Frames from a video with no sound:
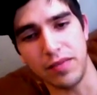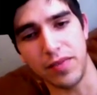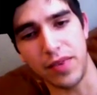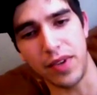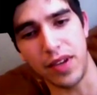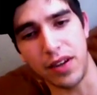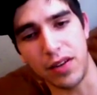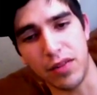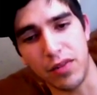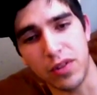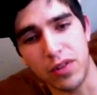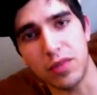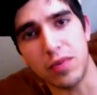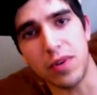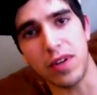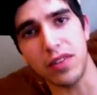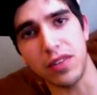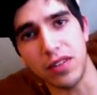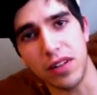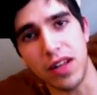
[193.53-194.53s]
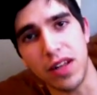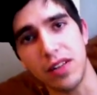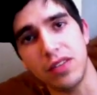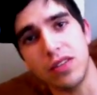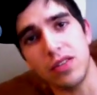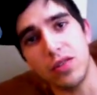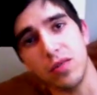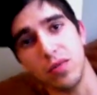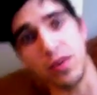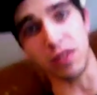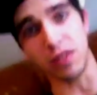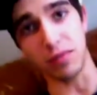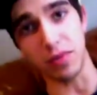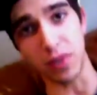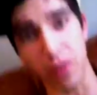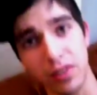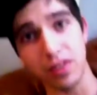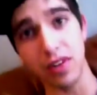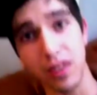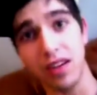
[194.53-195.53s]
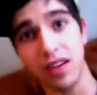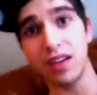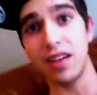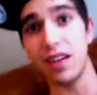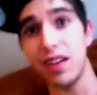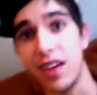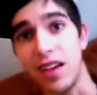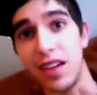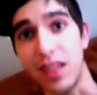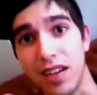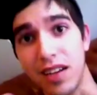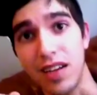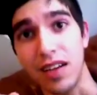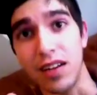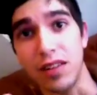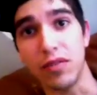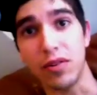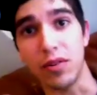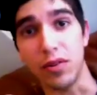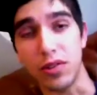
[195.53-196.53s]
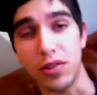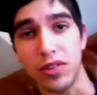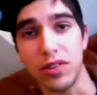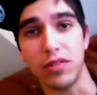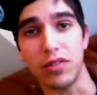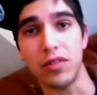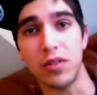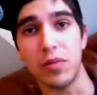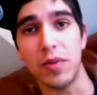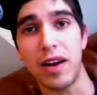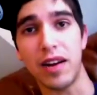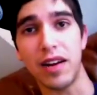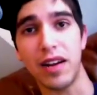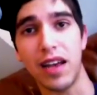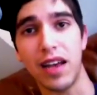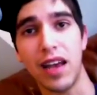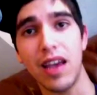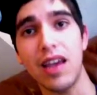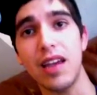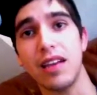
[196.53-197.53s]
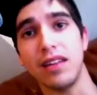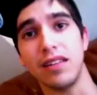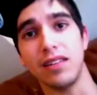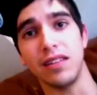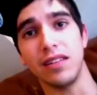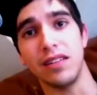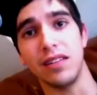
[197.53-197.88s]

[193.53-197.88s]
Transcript: And it corresponds a lot to Swedenborg, and the kid, of course, knows about a cane.